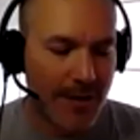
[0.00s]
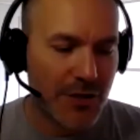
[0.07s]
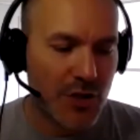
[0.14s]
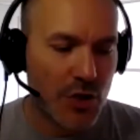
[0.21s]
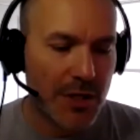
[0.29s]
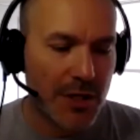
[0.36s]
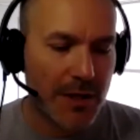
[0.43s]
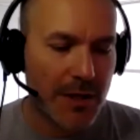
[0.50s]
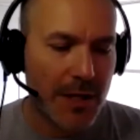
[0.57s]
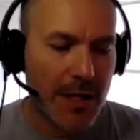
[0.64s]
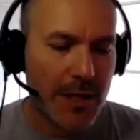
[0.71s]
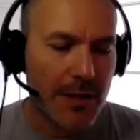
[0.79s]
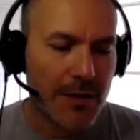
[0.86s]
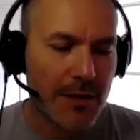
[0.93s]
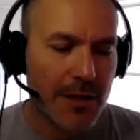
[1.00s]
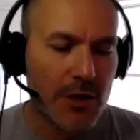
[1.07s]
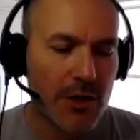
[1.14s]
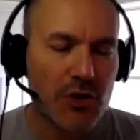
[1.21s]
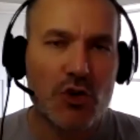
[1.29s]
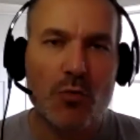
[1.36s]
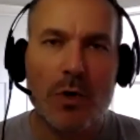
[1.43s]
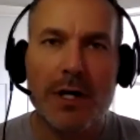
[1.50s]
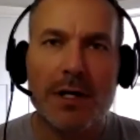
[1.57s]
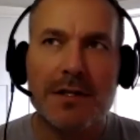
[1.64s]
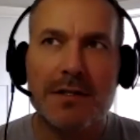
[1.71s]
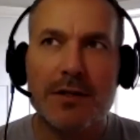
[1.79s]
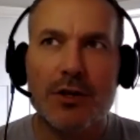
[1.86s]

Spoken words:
so the issue was,